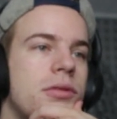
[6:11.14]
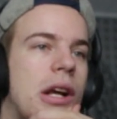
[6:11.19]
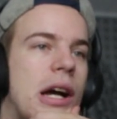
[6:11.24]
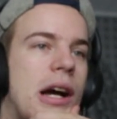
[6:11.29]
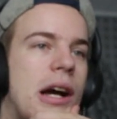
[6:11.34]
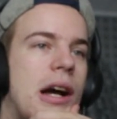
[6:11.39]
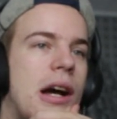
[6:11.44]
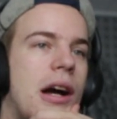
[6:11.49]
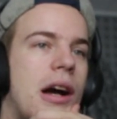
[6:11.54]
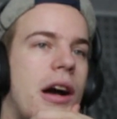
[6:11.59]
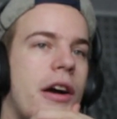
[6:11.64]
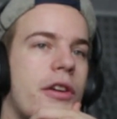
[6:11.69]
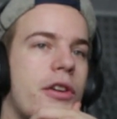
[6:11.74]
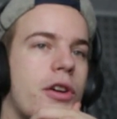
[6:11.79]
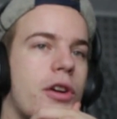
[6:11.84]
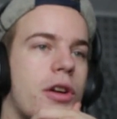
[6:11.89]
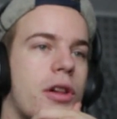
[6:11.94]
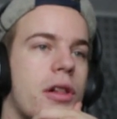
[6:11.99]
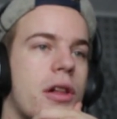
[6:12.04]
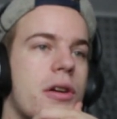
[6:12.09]
Uh,
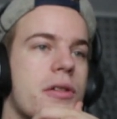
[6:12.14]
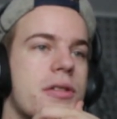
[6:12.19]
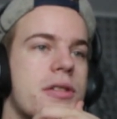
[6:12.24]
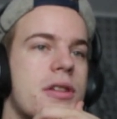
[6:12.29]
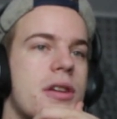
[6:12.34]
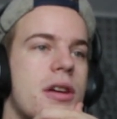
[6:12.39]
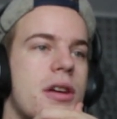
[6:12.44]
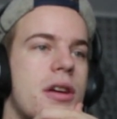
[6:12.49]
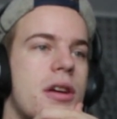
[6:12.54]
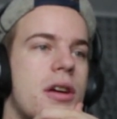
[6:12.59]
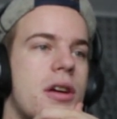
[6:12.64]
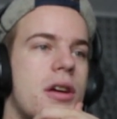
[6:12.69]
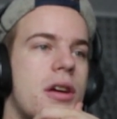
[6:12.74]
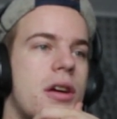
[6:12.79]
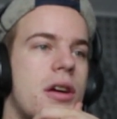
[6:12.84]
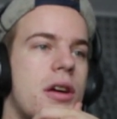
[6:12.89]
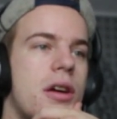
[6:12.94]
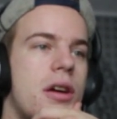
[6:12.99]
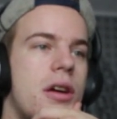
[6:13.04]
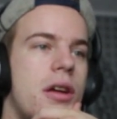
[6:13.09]
under close.
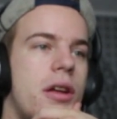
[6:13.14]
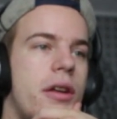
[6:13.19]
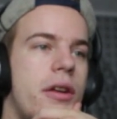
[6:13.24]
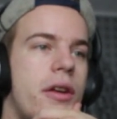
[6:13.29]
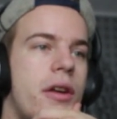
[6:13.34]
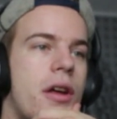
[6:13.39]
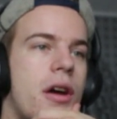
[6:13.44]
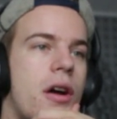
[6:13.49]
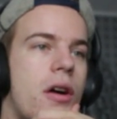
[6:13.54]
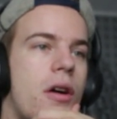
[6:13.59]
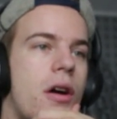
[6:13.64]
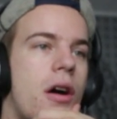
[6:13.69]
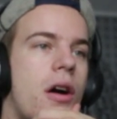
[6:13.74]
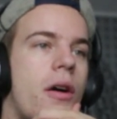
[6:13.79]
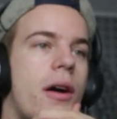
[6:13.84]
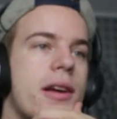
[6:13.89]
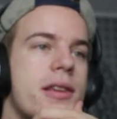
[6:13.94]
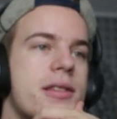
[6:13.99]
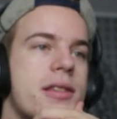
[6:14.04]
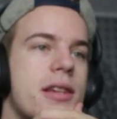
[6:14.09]
No. Oh,
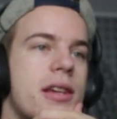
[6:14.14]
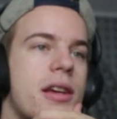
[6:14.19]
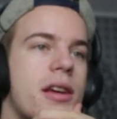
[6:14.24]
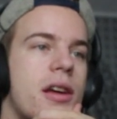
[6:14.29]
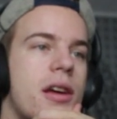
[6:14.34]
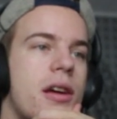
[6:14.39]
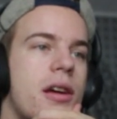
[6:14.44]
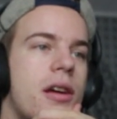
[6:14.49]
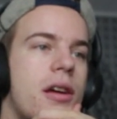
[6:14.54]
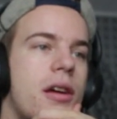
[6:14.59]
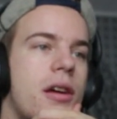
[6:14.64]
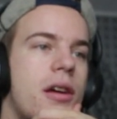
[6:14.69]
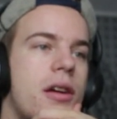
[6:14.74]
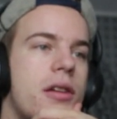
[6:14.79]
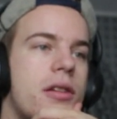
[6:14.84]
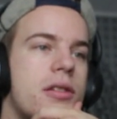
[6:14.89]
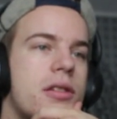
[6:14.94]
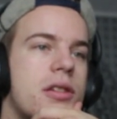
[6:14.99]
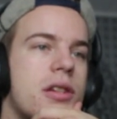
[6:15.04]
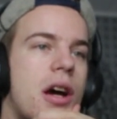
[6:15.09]
I see.
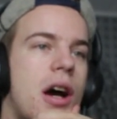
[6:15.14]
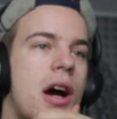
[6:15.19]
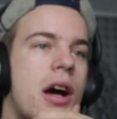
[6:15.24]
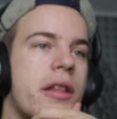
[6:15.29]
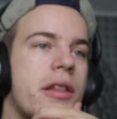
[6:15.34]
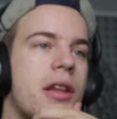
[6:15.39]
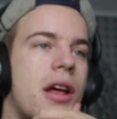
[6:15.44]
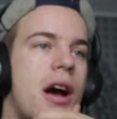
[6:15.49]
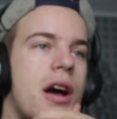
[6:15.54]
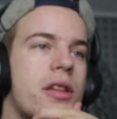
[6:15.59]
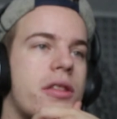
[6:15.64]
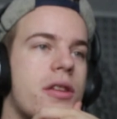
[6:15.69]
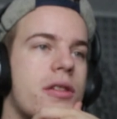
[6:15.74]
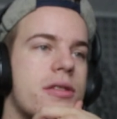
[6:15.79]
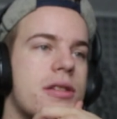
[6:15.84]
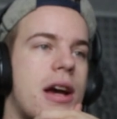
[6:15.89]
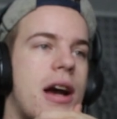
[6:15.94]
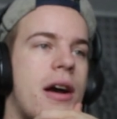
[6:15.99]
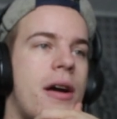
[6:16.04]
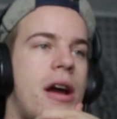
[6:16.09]
To unlock
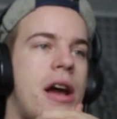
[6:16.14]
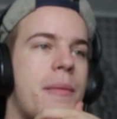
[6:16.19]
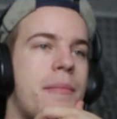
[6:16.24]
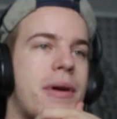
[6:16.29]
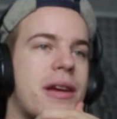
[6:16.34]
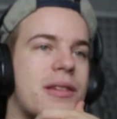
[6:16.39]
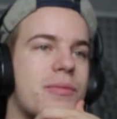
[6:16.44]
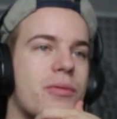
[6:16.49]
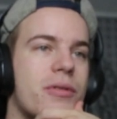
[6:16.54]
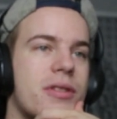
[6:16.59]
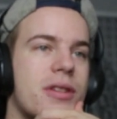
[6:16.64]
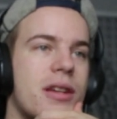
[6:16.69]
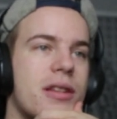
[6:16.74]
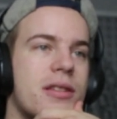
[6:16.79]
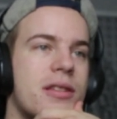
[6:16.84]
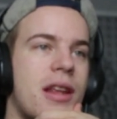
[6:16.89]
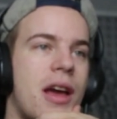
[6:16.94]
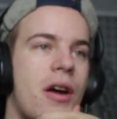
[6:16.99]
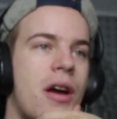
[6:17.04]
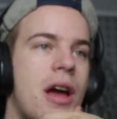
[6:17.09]
this, I, uh, it makes more
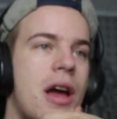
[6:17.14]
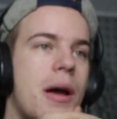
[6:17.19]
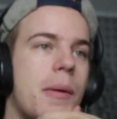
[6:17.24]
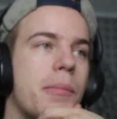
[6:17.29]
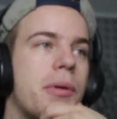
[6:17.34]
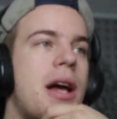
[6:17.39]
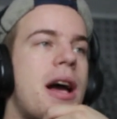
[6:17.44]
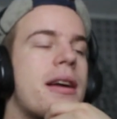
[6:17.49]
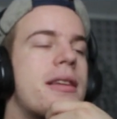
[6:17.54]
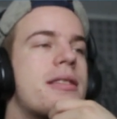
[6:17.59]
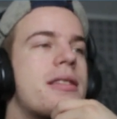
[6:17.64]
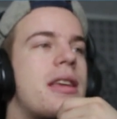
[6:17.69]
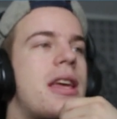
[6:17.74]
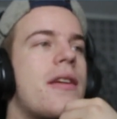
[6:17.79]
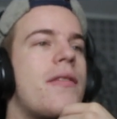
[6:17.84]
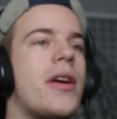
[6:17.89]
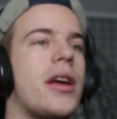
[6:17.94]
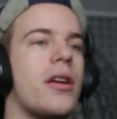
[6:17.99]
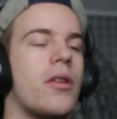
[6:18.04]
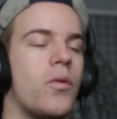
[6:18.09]
sense now.
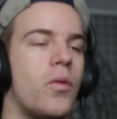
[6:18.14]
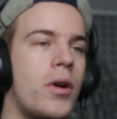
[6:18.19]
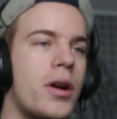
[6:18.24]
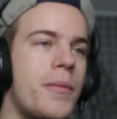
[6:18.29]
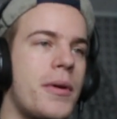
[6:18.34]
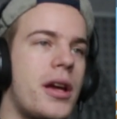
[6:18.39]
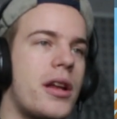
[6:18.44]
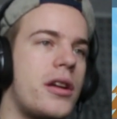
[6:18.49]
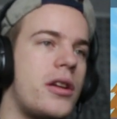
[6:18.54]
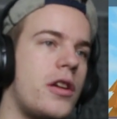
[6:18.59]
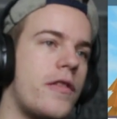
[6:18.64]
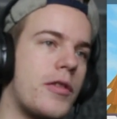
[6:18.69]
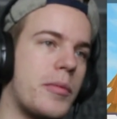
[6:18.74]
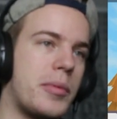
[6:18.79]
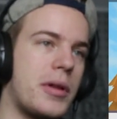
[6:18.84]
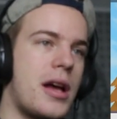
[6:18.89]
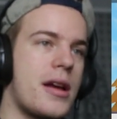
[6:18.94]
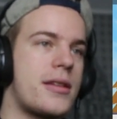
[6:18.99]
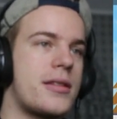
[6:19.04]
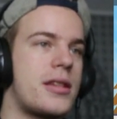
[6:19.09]
Bloxgiving. What are we gonna do for
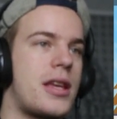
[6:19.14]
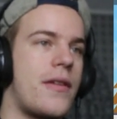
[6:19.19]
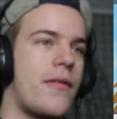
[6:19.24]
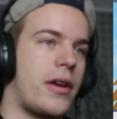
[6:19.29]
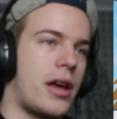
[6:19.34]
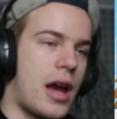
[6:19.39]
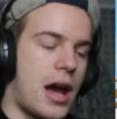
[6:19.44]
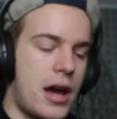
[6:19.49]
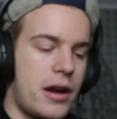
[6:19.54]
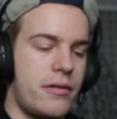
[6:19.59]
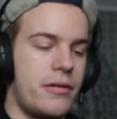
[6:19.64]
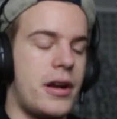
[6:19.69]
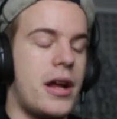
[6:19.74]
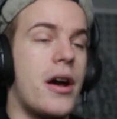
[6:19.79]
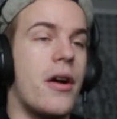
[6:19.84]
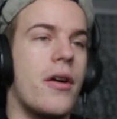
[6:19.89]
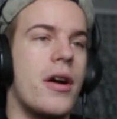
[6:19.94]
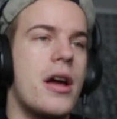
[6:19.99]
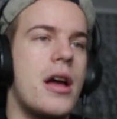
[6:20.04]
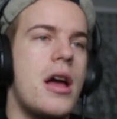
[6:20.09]
Bloxgiving? I don't
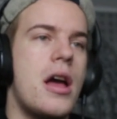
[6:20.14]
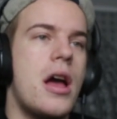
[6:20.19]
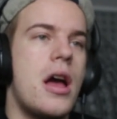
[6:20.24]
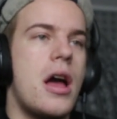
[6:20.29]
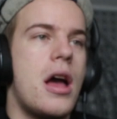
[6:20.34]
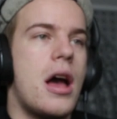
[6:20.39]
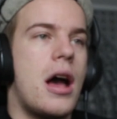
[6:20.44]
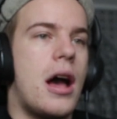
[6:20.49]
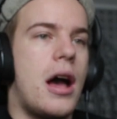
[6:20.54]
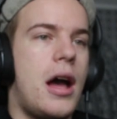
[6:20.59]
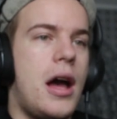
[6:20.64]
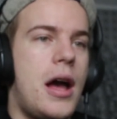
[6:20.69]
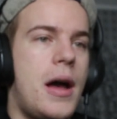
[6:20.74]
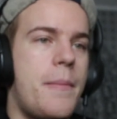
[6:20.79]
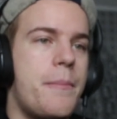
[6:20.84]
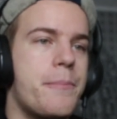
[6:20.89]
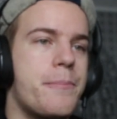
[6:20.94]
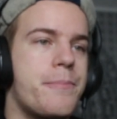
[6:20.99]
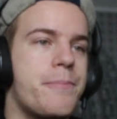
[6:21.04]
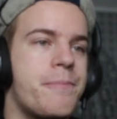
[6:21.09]
know.
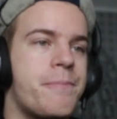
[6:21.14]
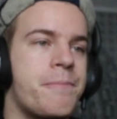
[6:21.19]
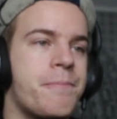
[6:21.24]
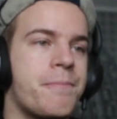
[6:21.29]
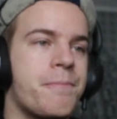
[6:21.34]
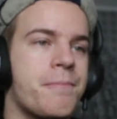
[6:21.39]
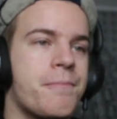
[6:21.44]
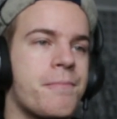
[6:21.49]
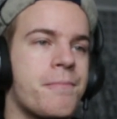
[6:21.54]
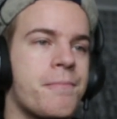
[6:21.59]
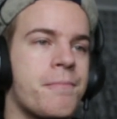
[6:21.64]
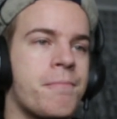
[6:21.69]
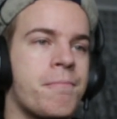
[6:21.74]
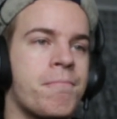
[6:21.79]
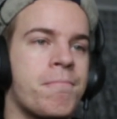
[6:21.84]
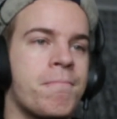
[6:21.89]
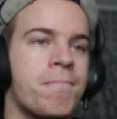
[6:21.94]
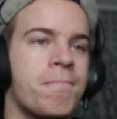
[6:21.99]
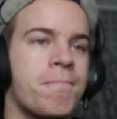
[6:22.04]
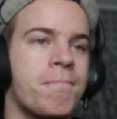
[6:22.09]
Um,
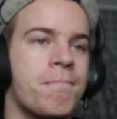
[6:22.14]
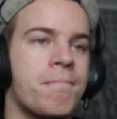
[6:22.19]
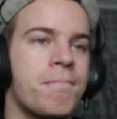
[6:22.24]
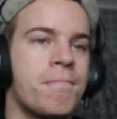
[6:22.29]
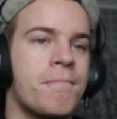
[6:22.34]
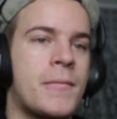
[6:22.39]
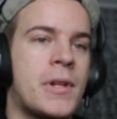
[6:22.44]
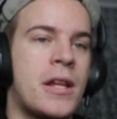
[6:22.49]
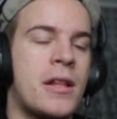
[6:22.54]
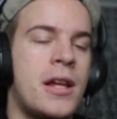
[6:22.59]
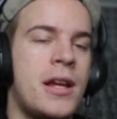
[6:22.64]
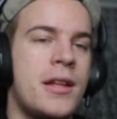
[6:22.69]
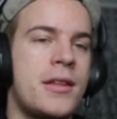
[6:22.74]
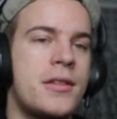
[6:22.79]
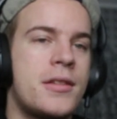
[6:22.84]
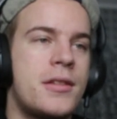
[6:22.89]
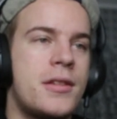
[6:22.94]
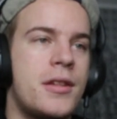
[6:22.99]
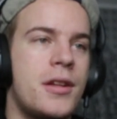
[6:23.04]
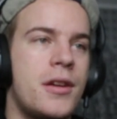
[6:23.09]
hmm,
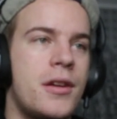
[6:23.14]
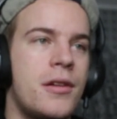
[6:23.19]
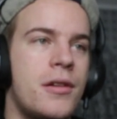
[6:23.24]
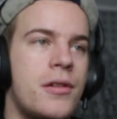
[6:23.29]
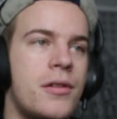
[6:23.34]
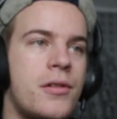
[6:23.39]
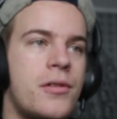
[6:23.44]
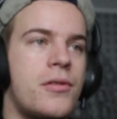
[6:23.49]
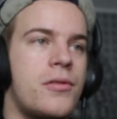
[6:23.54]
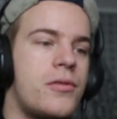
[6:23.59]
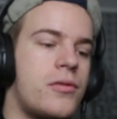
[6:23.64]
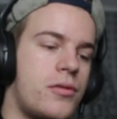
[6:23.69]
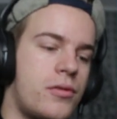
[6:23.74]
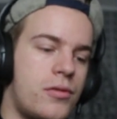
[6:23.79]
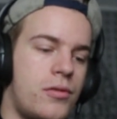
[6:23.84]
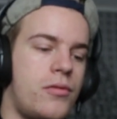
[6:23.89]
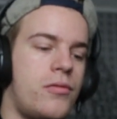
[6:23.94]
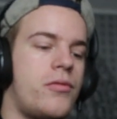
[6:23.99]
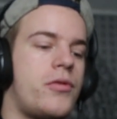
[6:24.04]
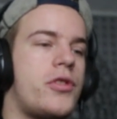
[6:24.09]
let's
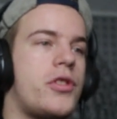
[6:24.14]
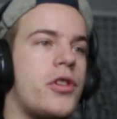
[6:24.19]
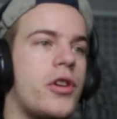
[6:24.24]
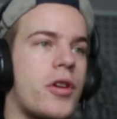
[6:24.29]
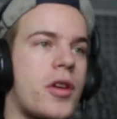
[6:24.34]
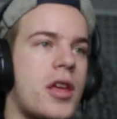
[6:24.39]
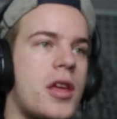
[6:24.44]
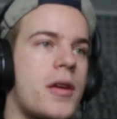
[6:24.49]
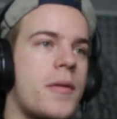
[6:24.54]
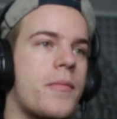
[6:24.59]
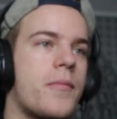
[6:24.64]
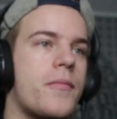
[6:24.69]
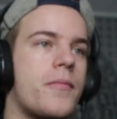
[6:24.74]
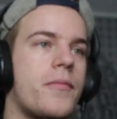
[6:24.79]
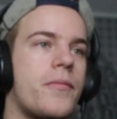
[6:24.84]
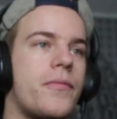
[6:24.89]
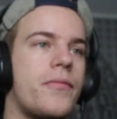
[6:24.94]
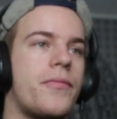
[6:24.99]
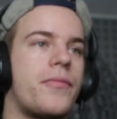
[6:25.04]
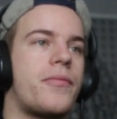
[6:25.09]
do turkey.
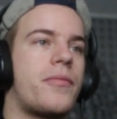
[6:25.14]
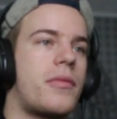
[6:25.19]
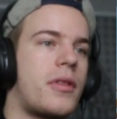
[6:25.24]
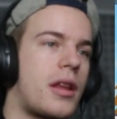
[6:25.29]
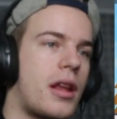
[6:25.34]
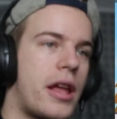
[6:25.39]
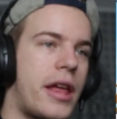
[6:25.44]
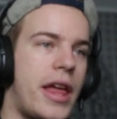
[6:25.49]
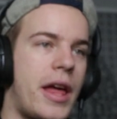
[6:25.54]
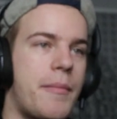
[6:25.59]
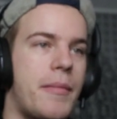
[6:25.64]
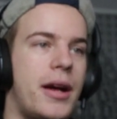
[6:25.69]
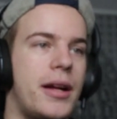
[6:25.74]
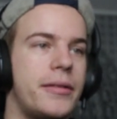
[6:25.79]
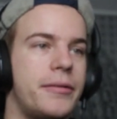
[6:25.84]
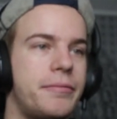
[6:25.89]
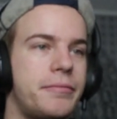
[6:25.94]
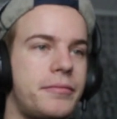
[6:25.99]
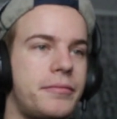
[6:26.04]
Come on.